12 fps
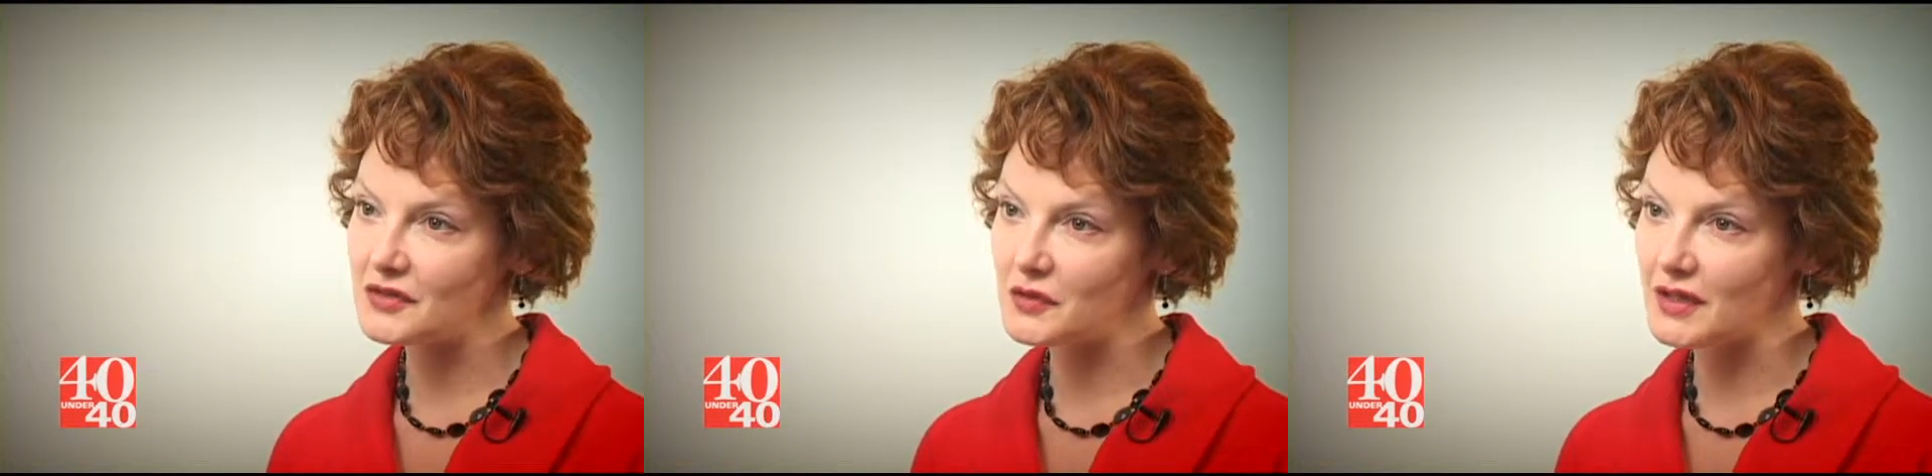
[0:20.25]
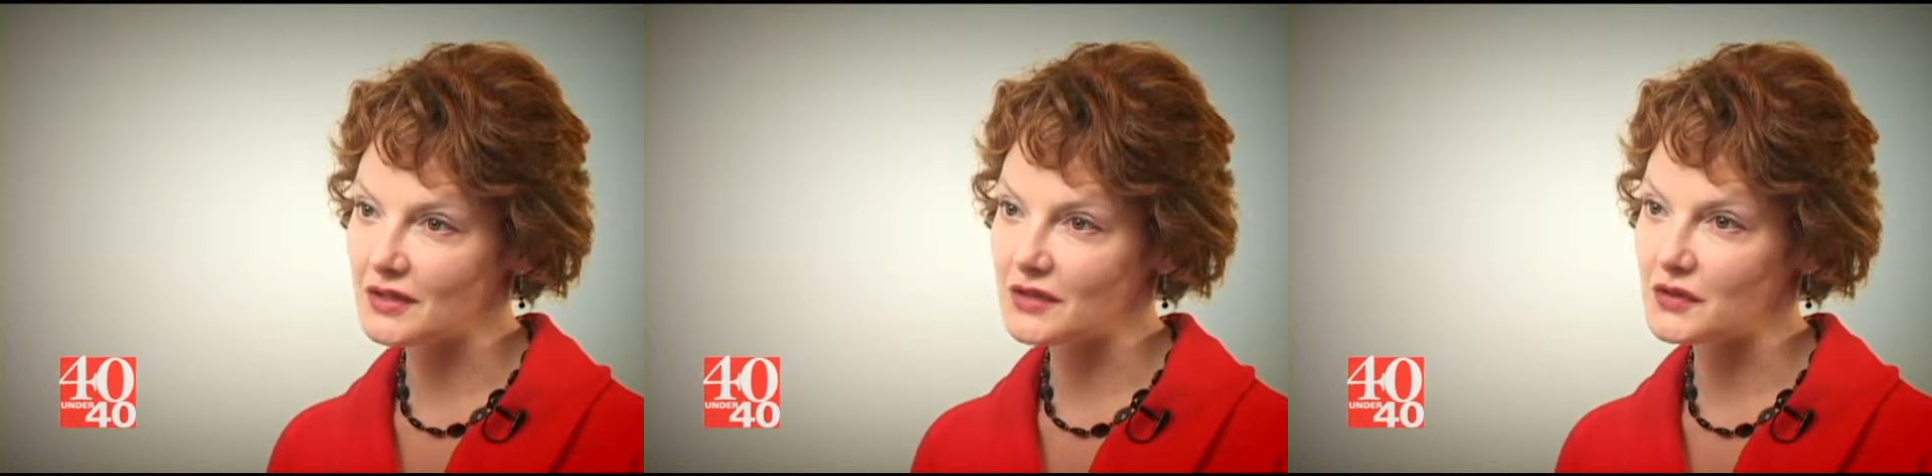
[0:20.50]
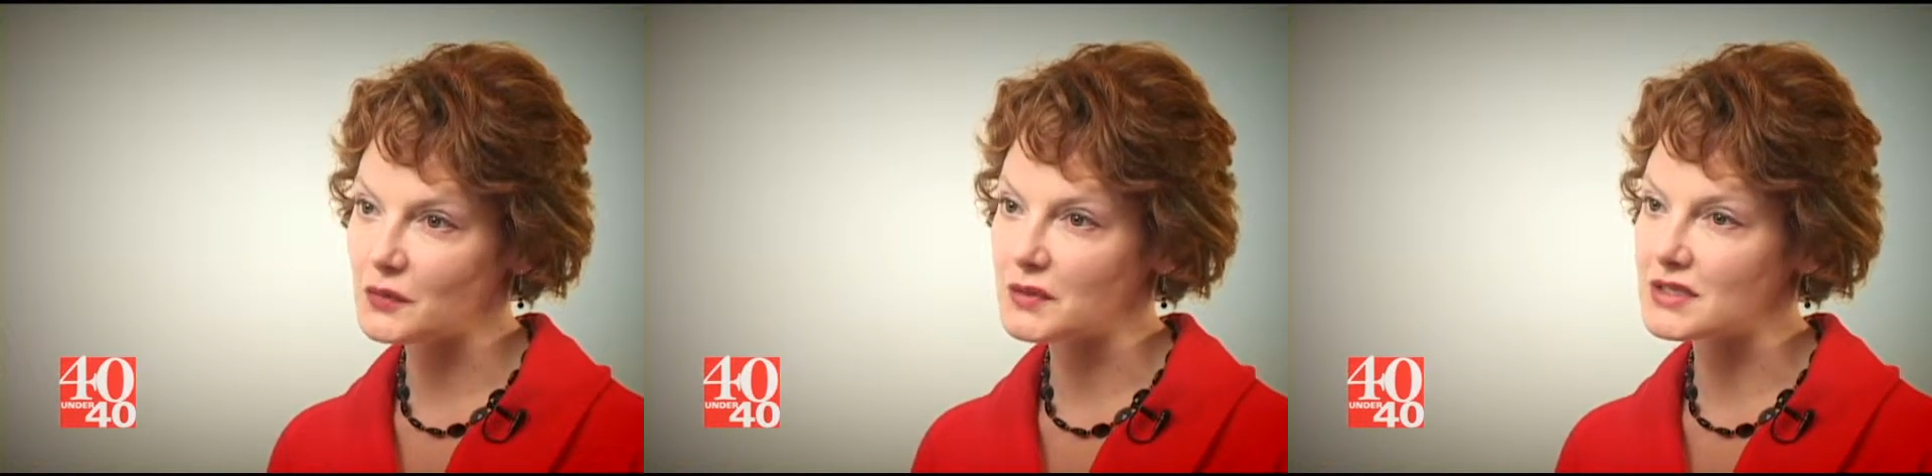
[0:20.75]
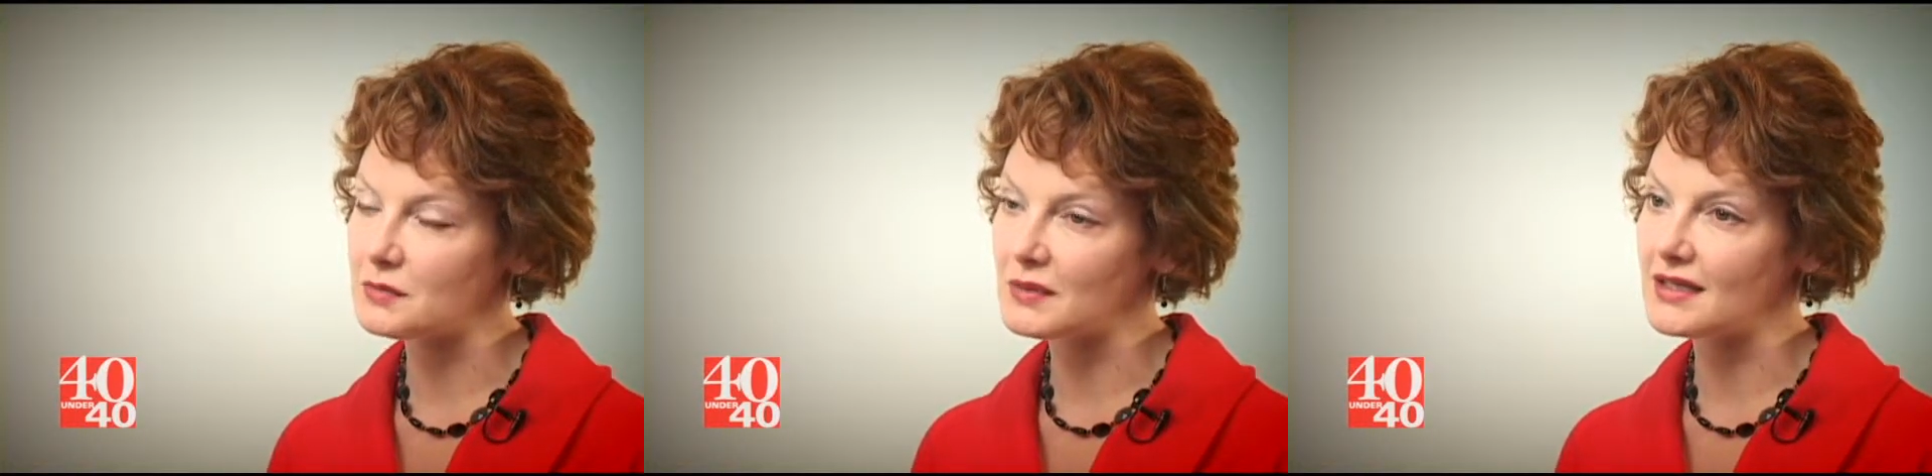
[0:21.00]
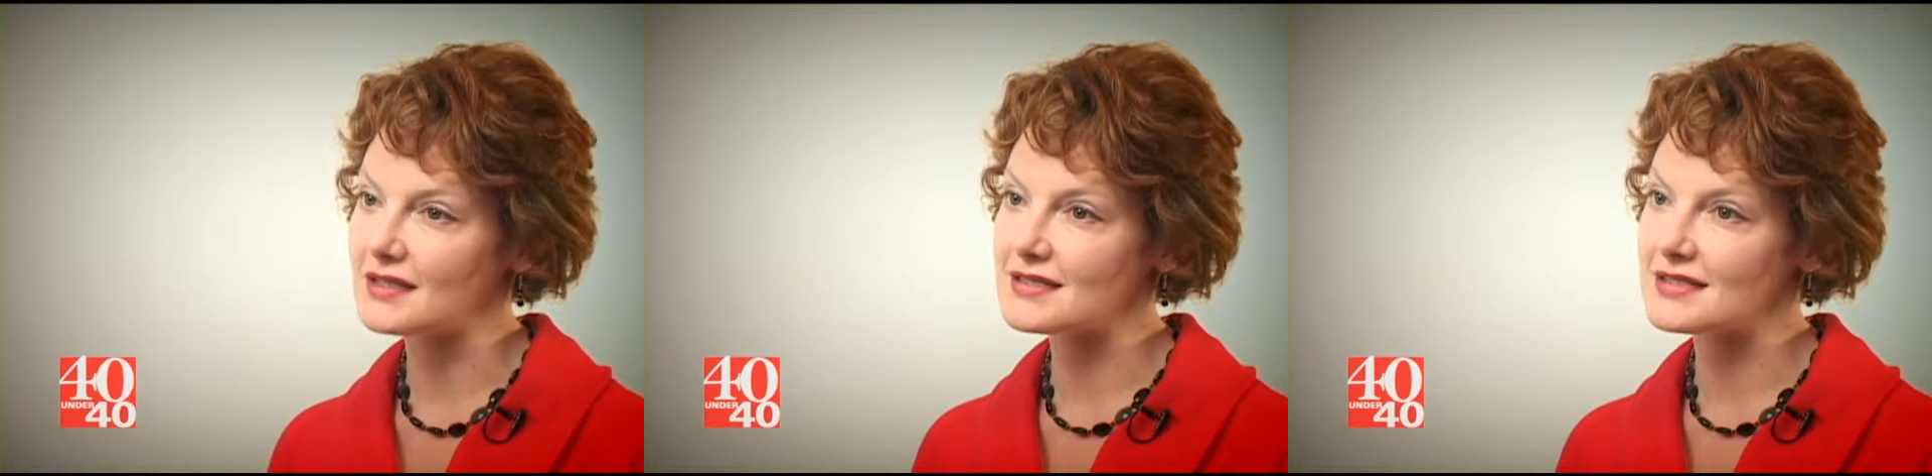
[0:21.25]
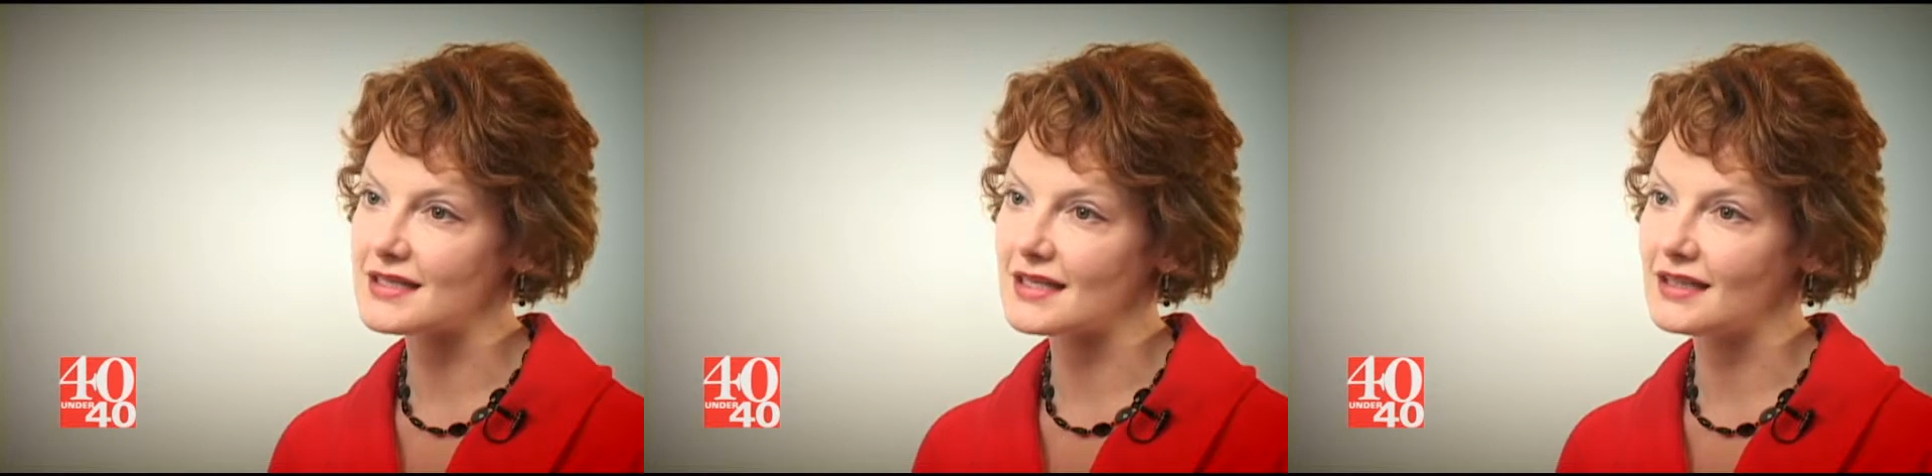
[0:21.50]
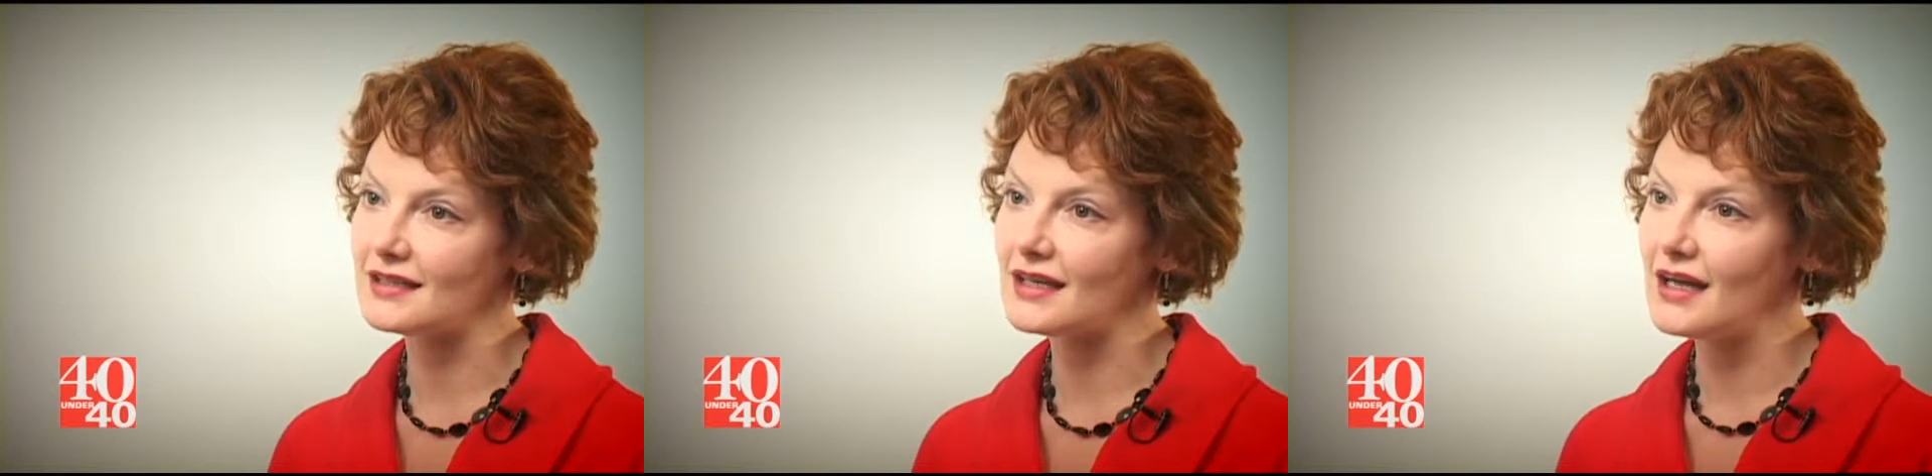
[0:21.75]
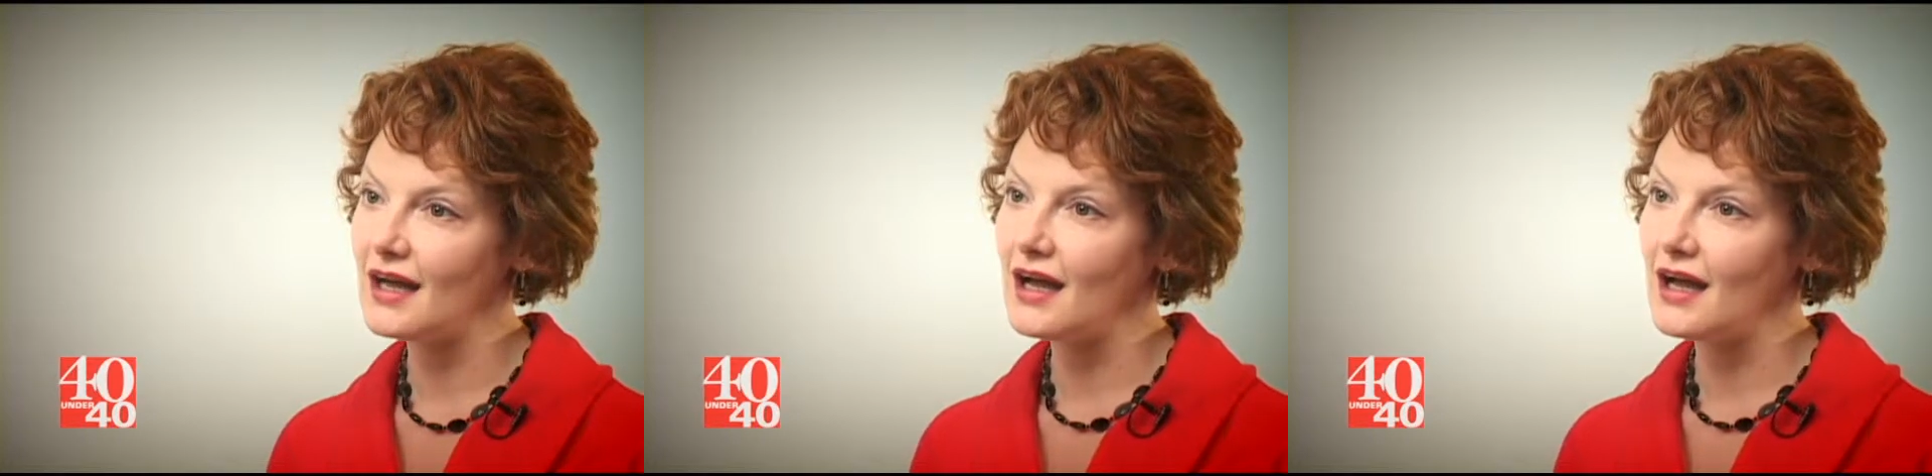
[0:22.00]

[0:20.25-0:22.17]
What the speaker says: director, which means that